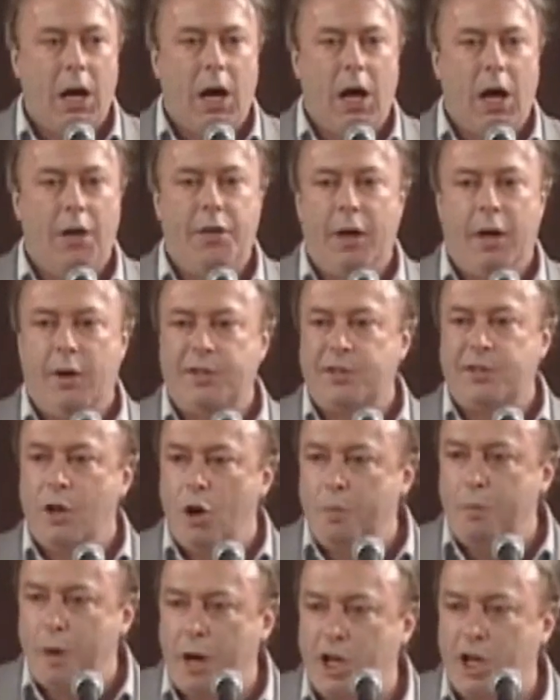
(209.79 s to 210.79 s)
There is
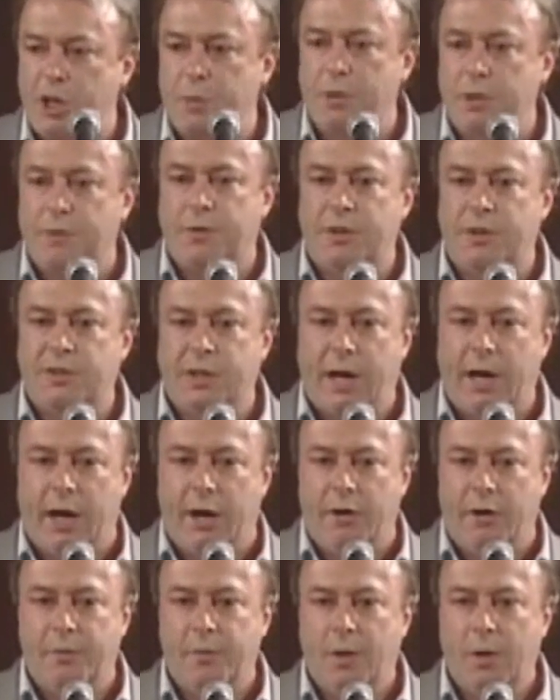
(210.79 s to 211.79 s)
no punishment of the
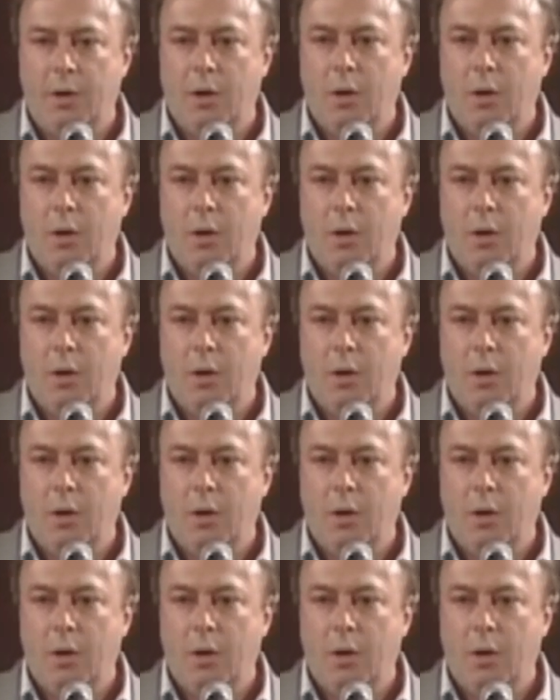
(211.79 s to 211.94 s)
dead.